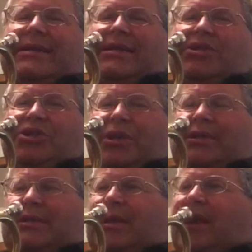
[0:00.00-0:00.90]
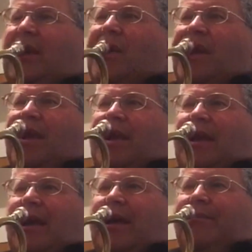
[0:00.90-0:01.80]
is just
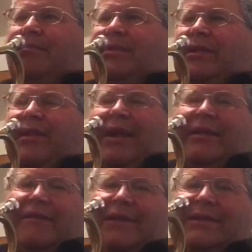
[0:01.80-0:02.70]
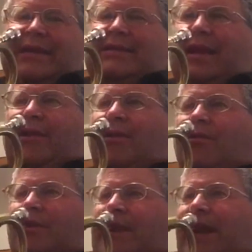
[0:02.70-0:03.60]
the length of a 16th
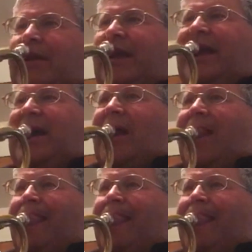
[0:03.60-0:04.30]
note, kind of like how.